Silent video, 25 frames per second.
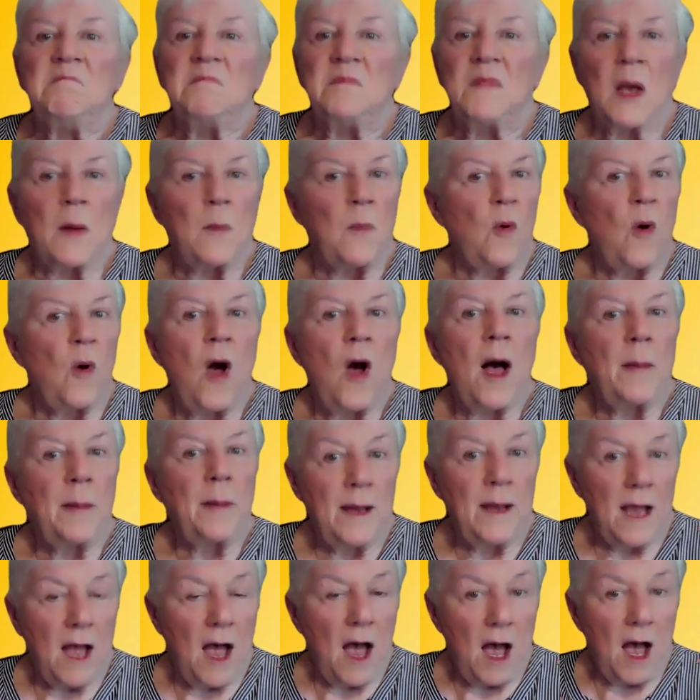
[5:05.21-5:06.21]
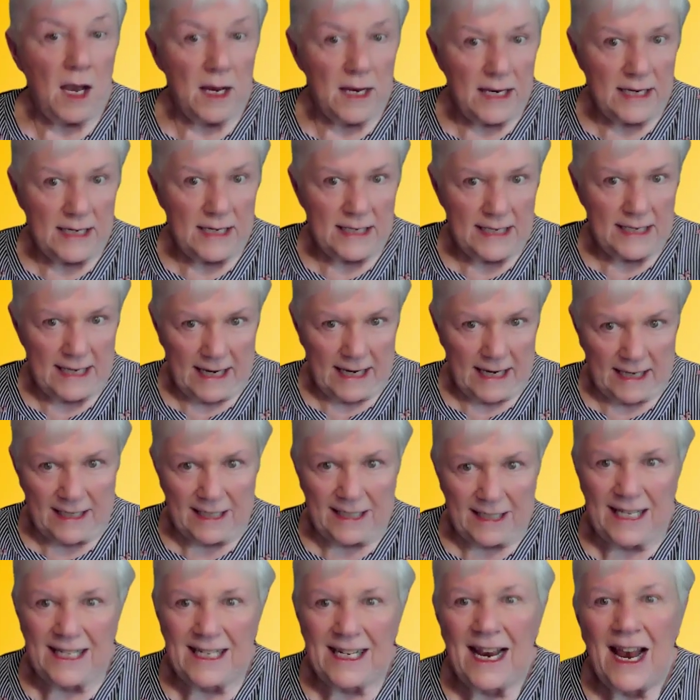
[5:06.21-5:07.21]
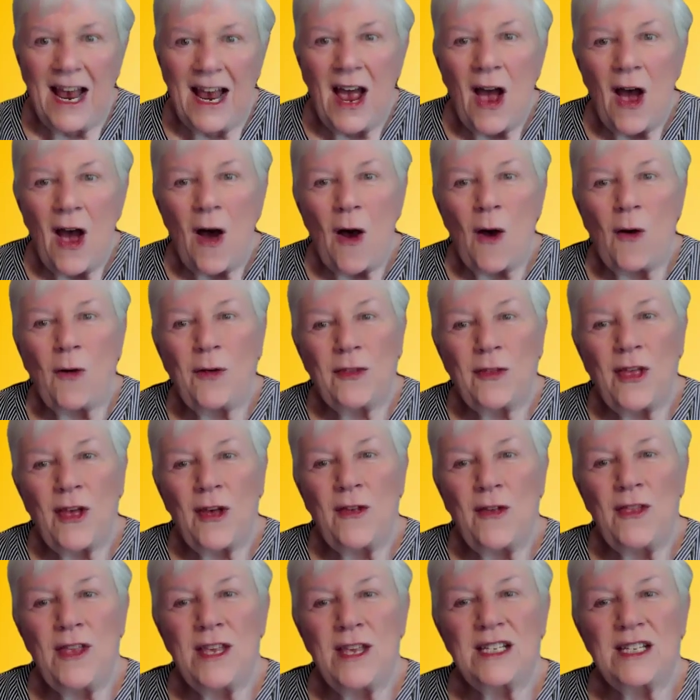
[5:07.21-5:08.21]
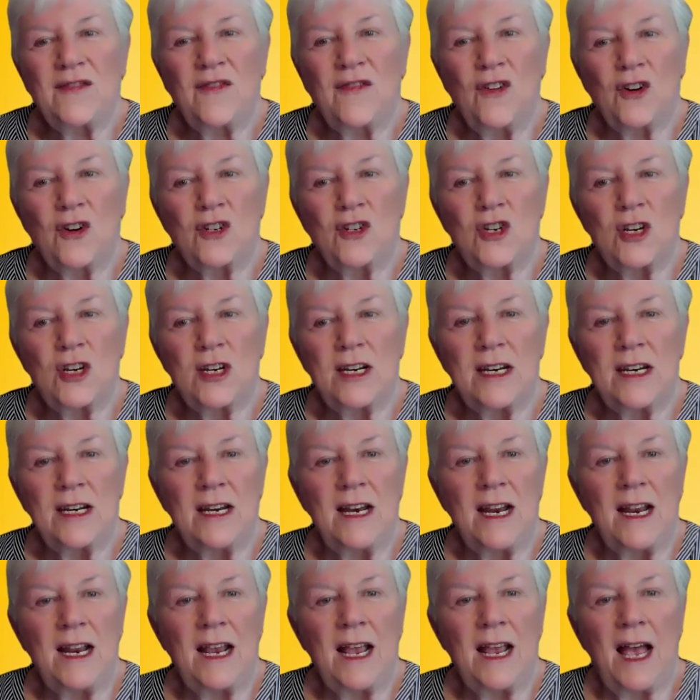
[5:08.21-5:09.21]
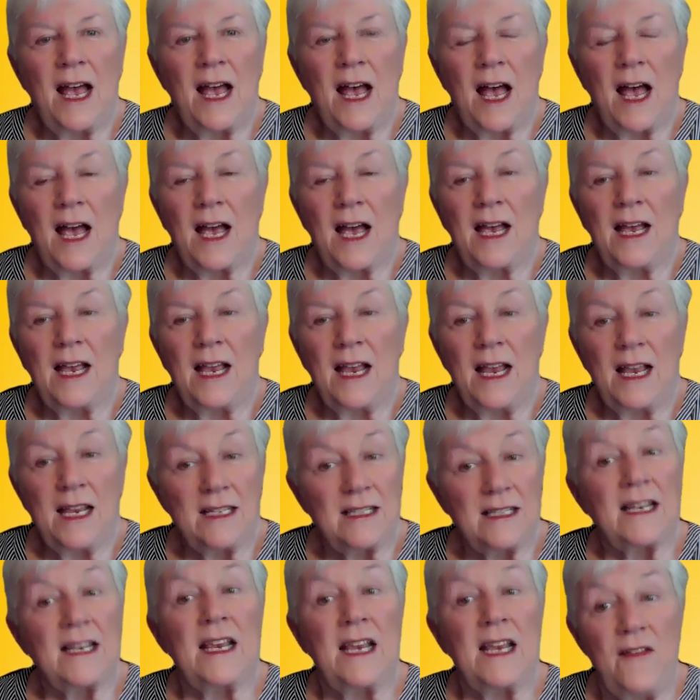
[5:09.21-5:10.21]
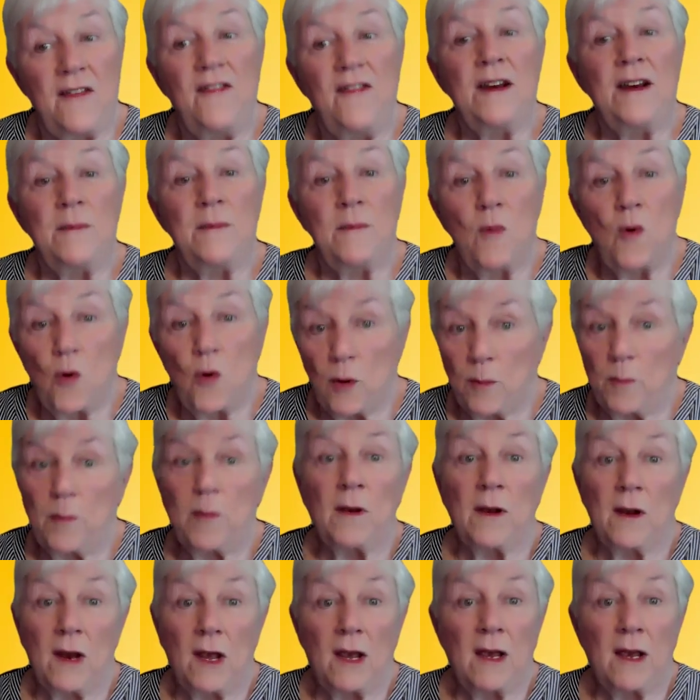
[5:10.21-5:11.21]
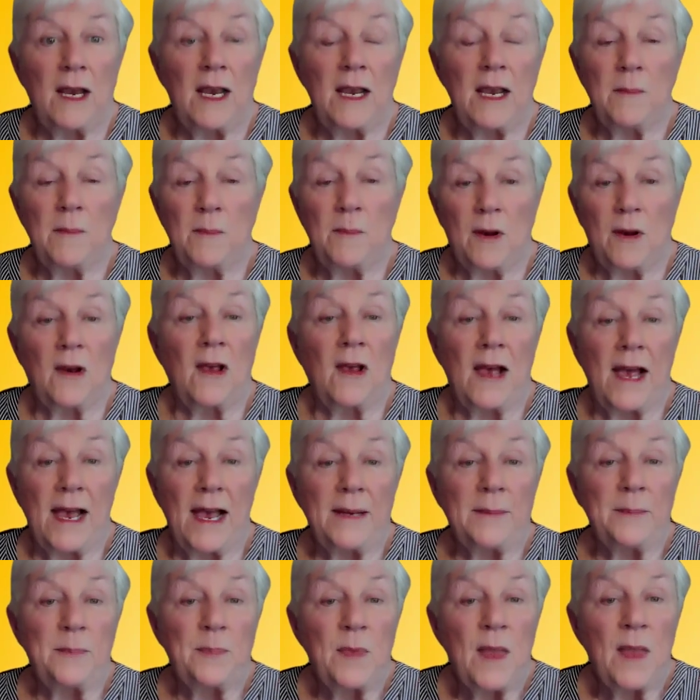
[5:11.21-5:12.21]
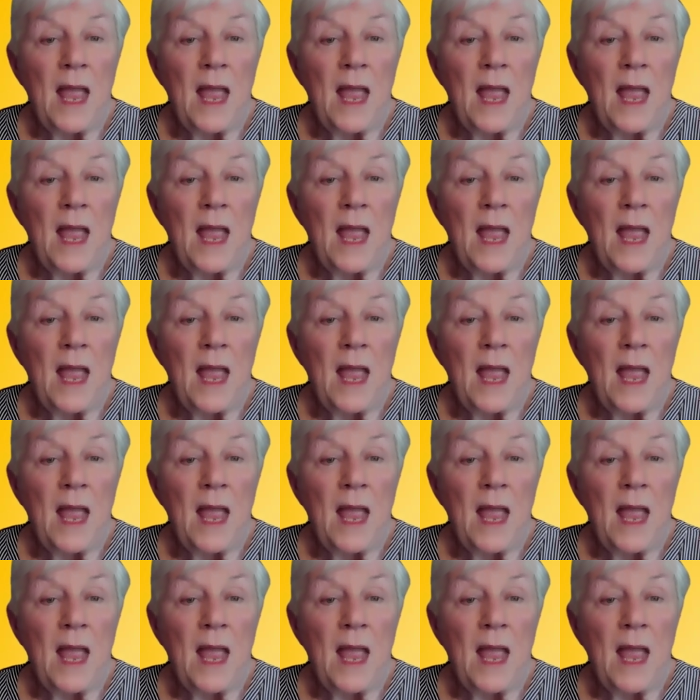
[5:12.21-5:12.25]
double hockey sticks, although this version is even more impolite.